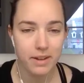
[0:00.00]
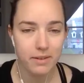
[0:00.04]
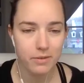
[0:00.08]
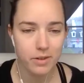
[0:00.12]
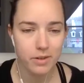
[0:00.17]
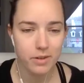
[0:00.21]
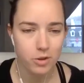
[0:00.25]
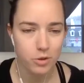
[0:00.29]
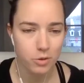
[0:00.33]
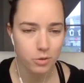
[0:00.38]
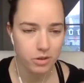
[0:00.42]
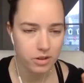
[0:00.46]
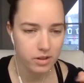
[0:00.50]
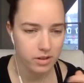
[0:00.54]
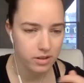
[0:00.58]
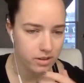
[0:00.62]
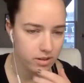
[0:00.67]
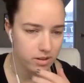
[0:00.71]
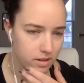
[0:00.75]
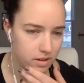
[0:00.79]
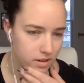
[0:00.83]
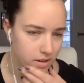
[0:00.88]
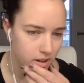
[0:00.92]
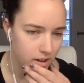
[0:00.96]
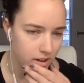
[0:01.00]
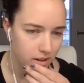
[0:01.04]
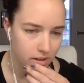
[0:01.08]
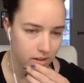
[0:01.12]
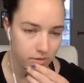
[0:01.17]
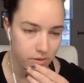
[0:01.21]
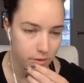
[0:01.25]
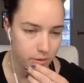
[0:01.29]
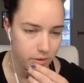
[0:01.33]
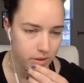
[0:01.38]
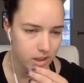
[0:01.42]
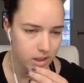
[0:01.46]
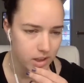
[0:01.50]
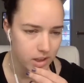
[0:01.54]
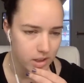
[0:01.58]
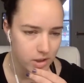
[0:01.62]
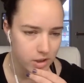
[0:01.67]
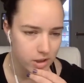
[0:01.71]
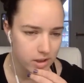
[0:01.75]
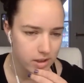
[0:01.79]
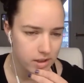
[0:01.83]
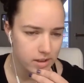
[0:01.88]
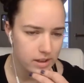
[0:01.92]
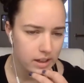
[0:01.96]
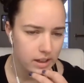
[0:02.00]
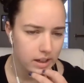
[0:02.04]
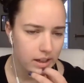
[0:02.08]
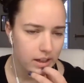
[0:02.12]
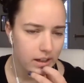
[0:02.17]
favorite chores. I love doing the dishes.